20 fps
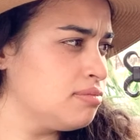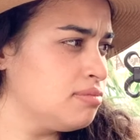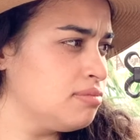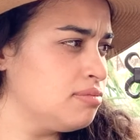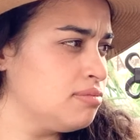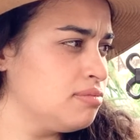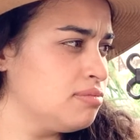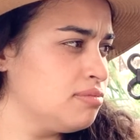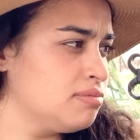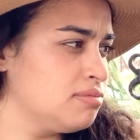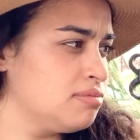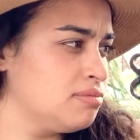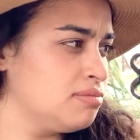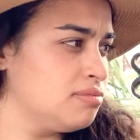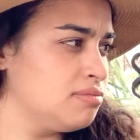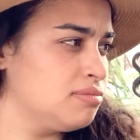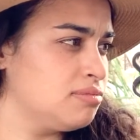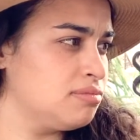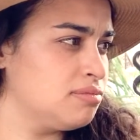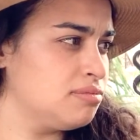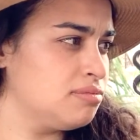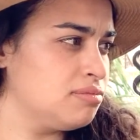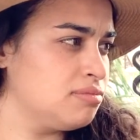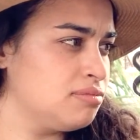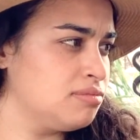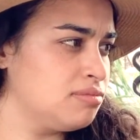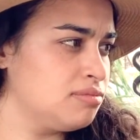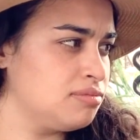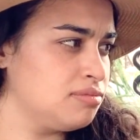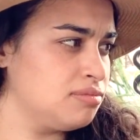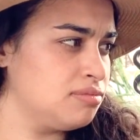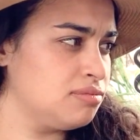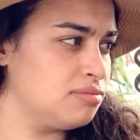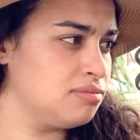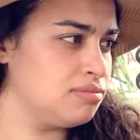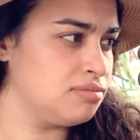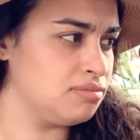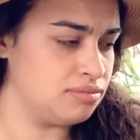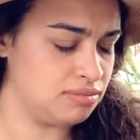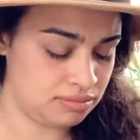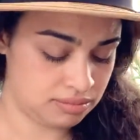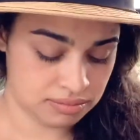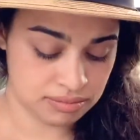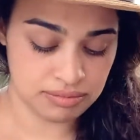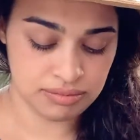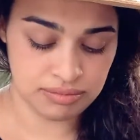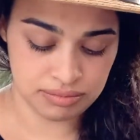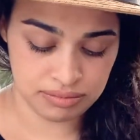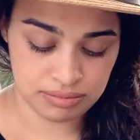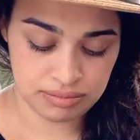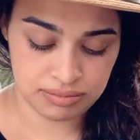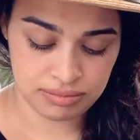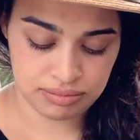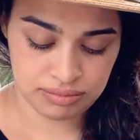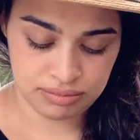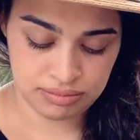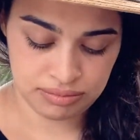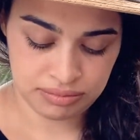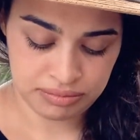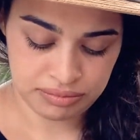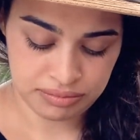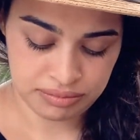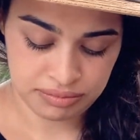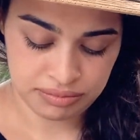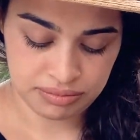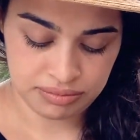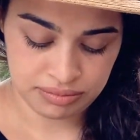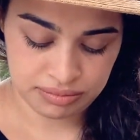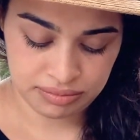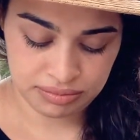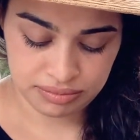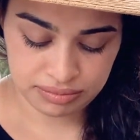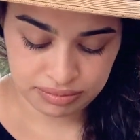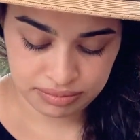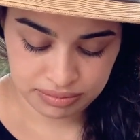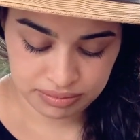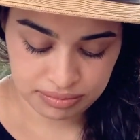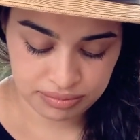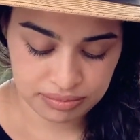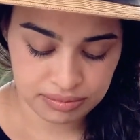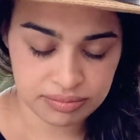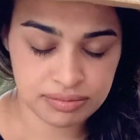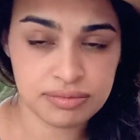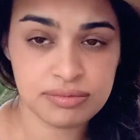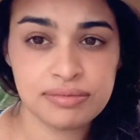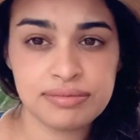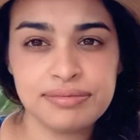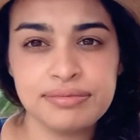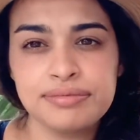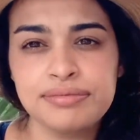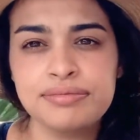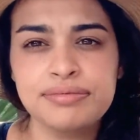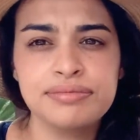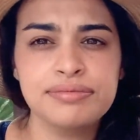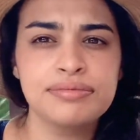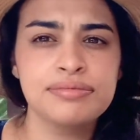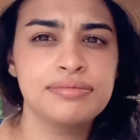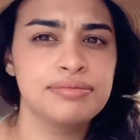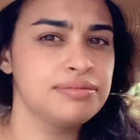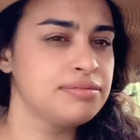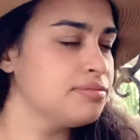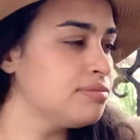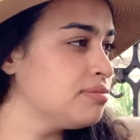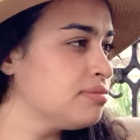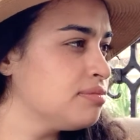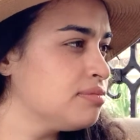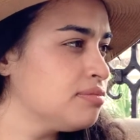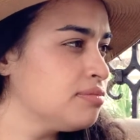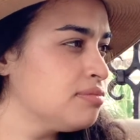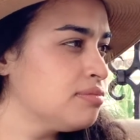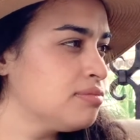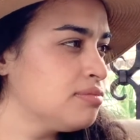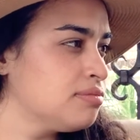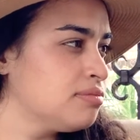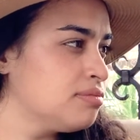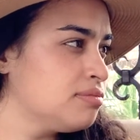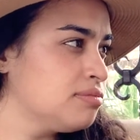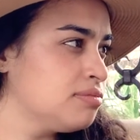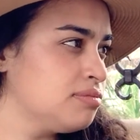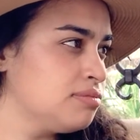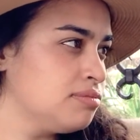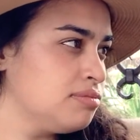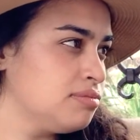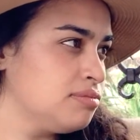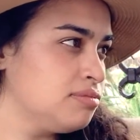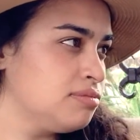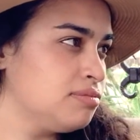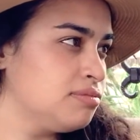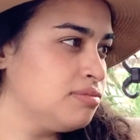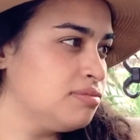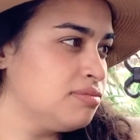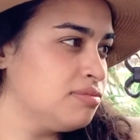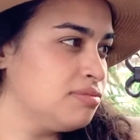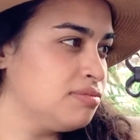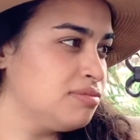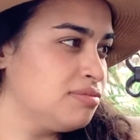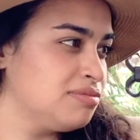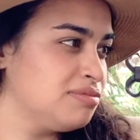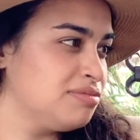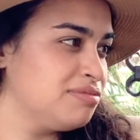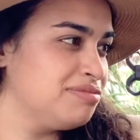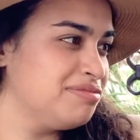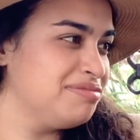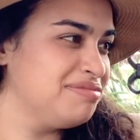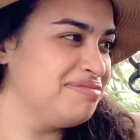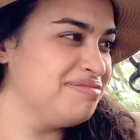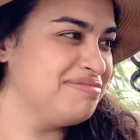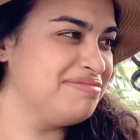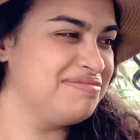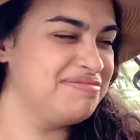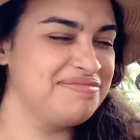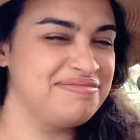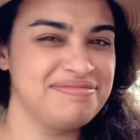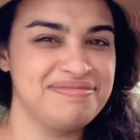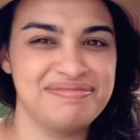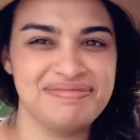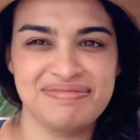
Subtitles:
(not speaking)